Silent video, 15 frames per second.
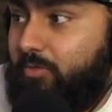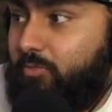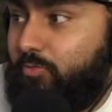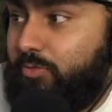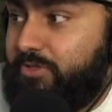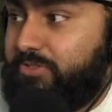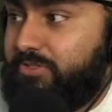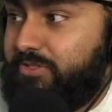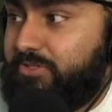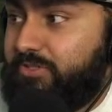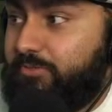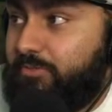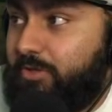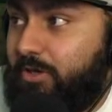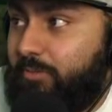we see
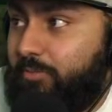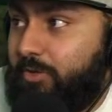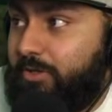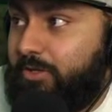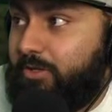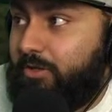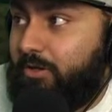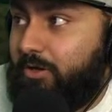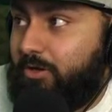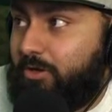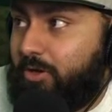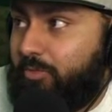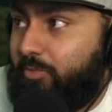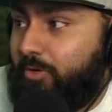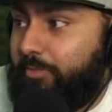some dog money on
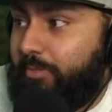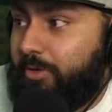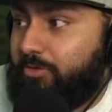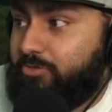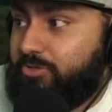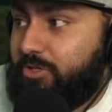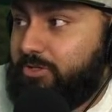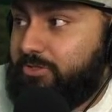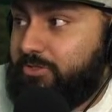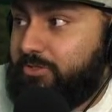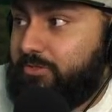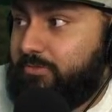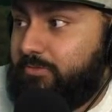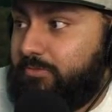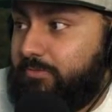our boy Michael Johnson,